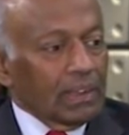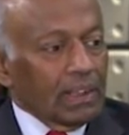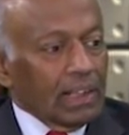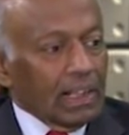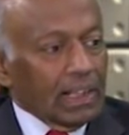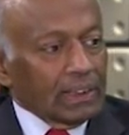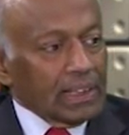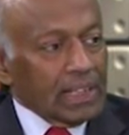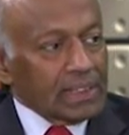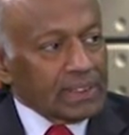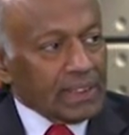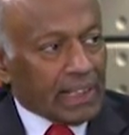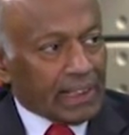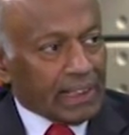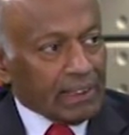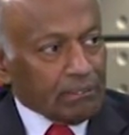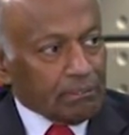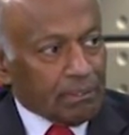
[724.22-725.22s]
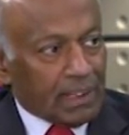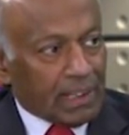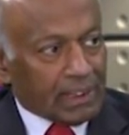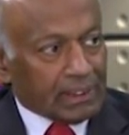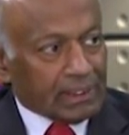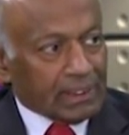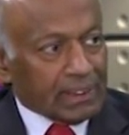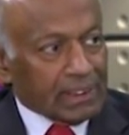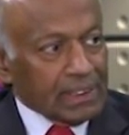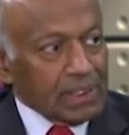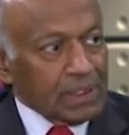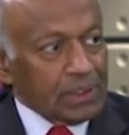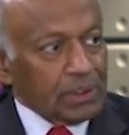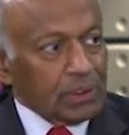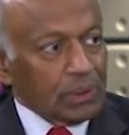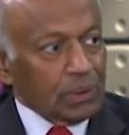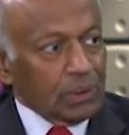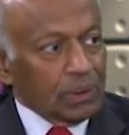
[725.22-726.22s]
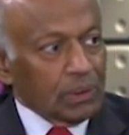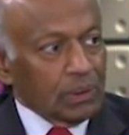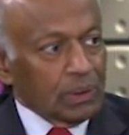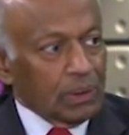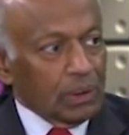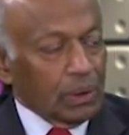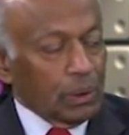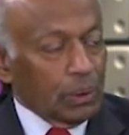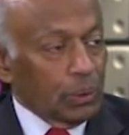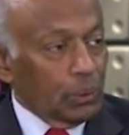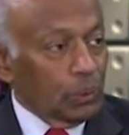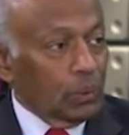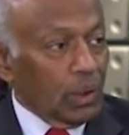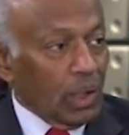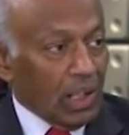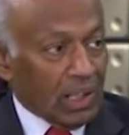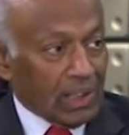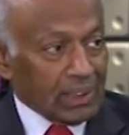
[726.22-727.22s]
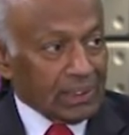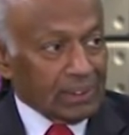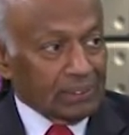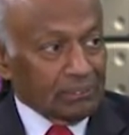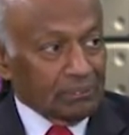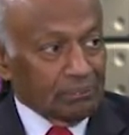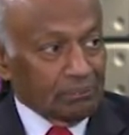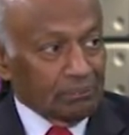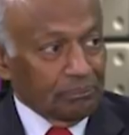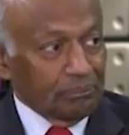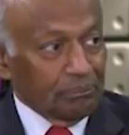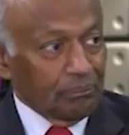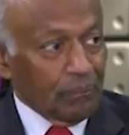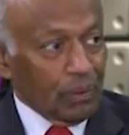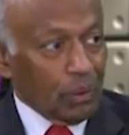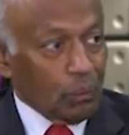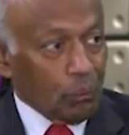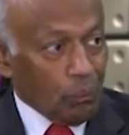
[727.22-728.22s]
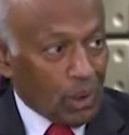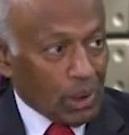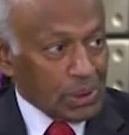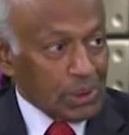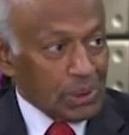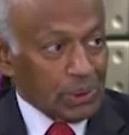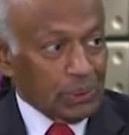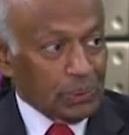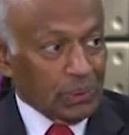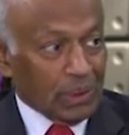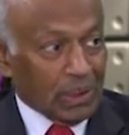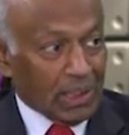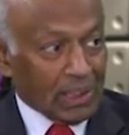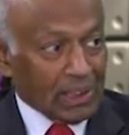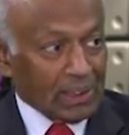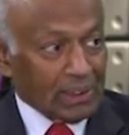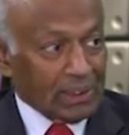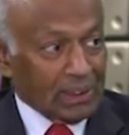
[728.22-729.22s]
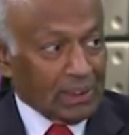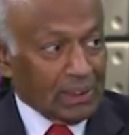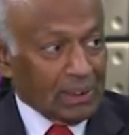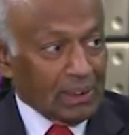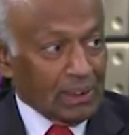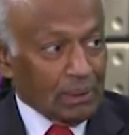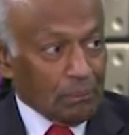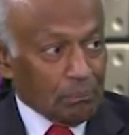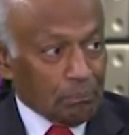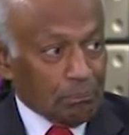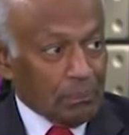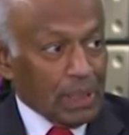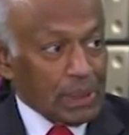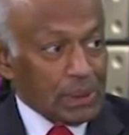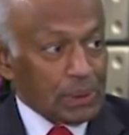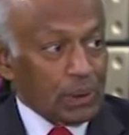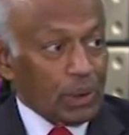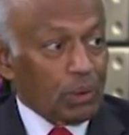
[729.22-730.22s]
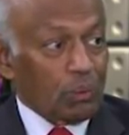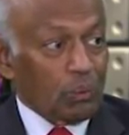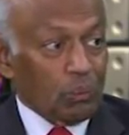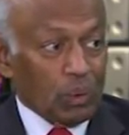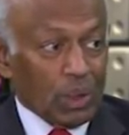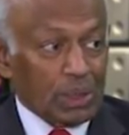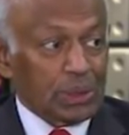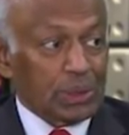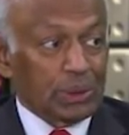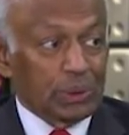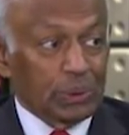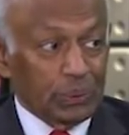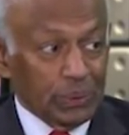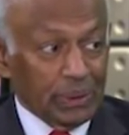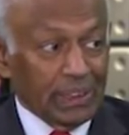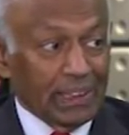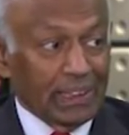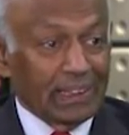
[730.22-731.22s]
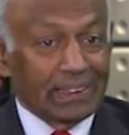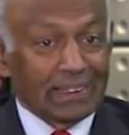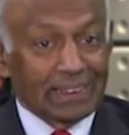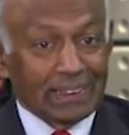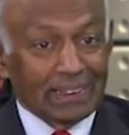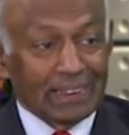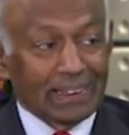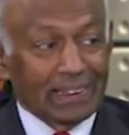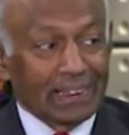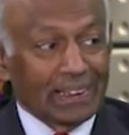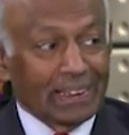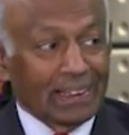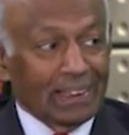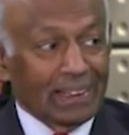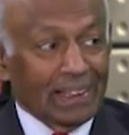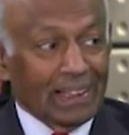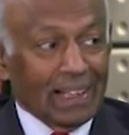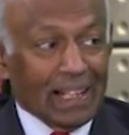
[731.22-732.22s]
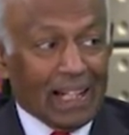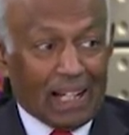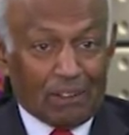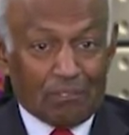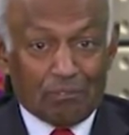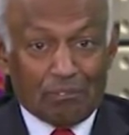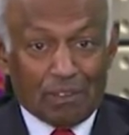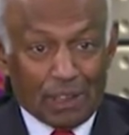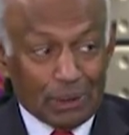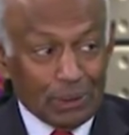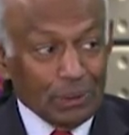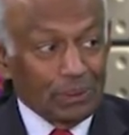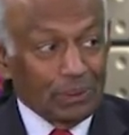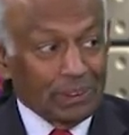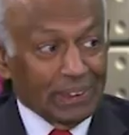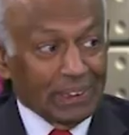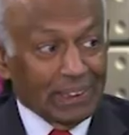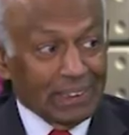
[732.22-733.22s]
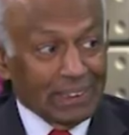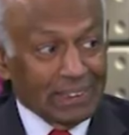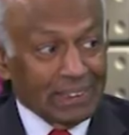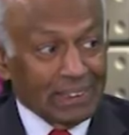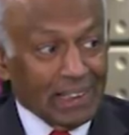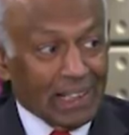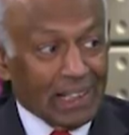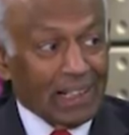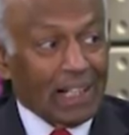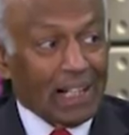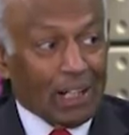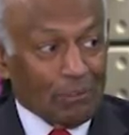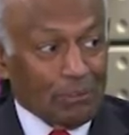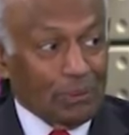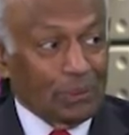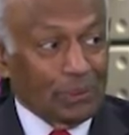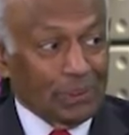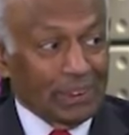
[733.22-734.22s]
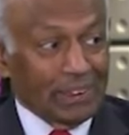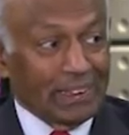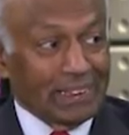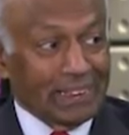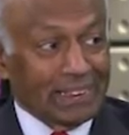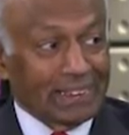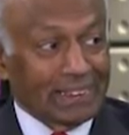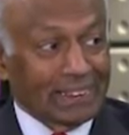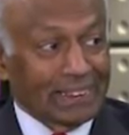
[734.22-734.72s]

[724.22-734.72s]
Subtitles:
And the second factor is you are what you are based on what you eat and when you eat and how you eat.